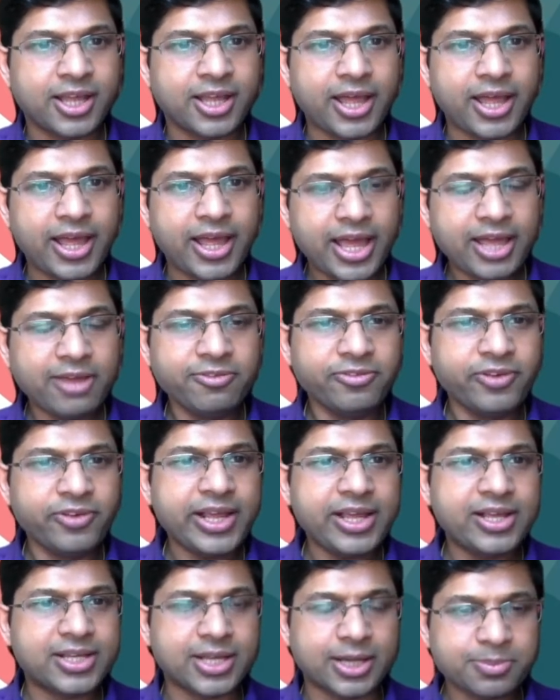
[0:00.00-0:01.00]
every
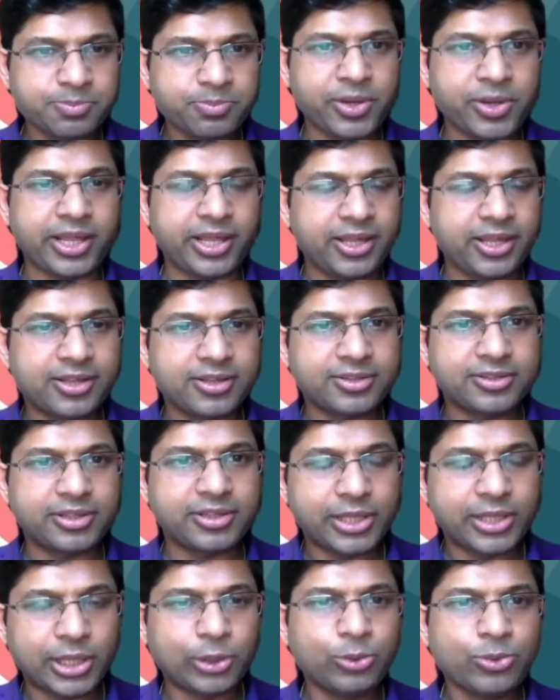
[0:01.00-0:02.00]
company
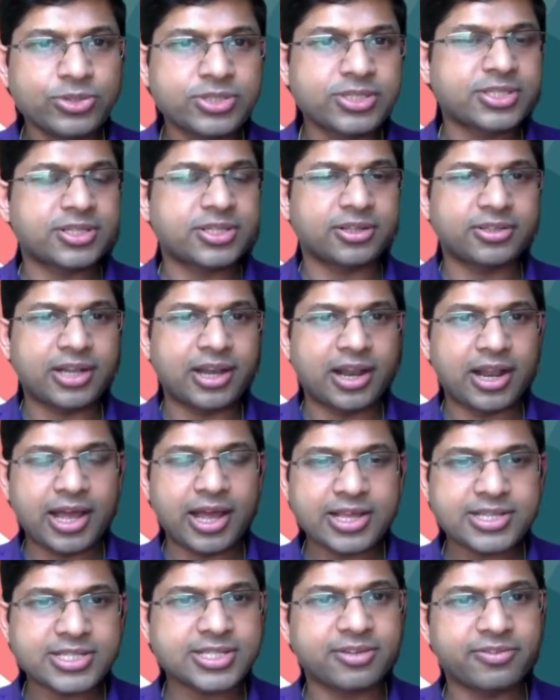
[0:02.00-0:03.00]
used the last